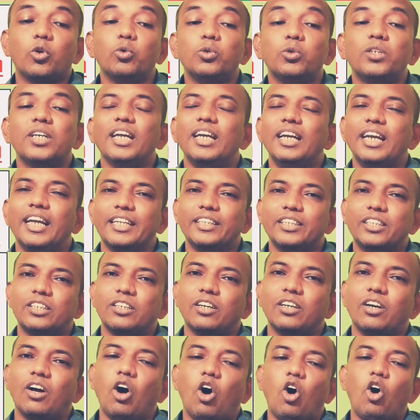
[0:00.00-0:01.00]
total
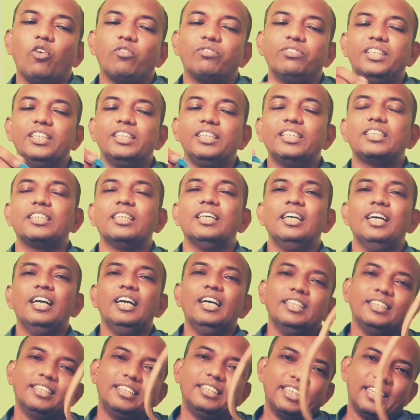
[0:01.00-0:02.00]
length of this
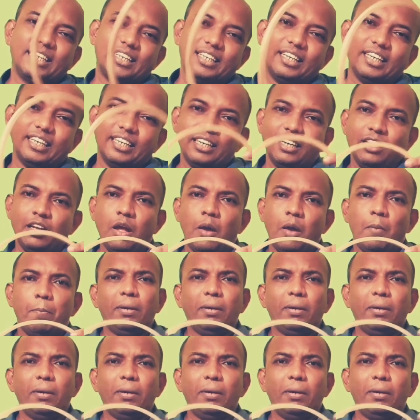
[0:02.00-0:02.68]
circle.